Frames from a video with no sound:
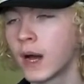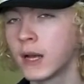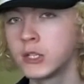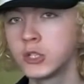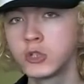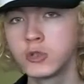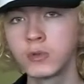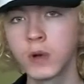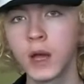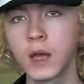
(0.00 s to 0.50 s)
I
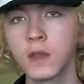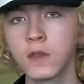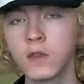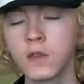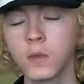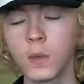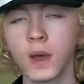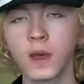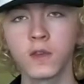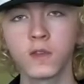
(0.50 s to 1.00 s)
tried
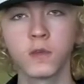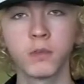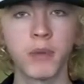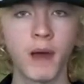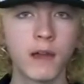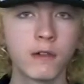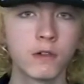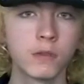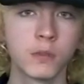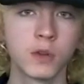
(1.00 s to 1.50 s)
to
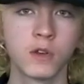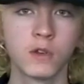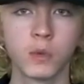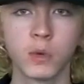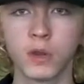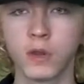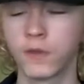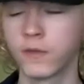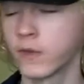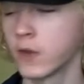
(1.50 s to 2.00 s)
experiment
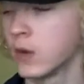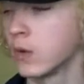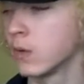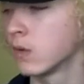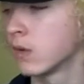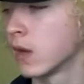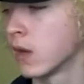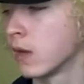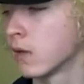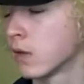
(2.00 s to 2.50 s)
with a few
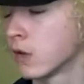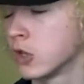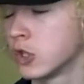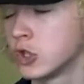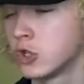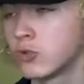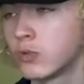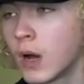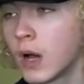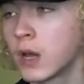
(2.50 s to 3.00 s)
things and
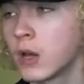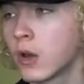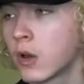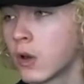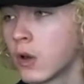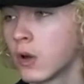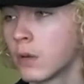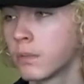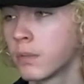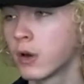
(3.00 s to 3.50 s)
try a
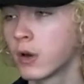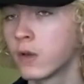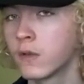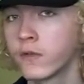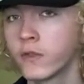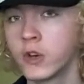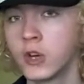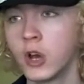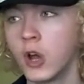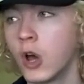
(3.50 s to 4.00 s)
couple of